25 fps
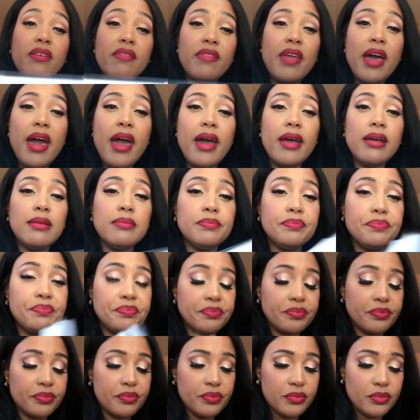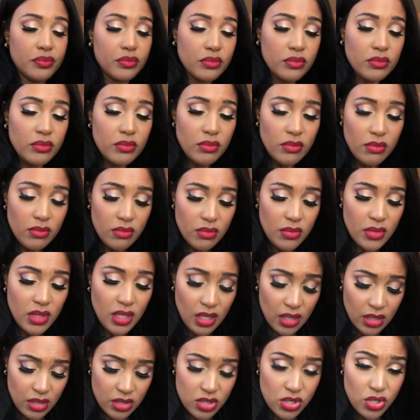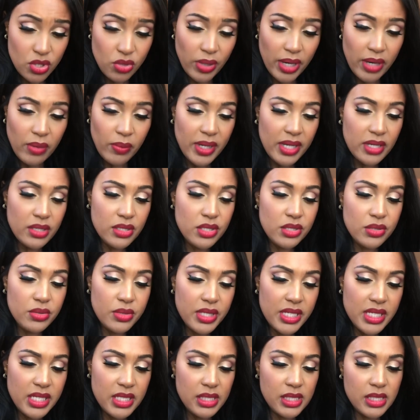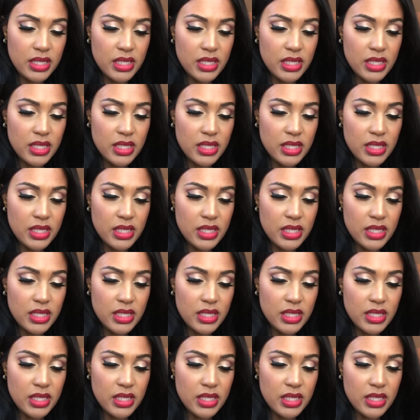that, it's a great way to do it.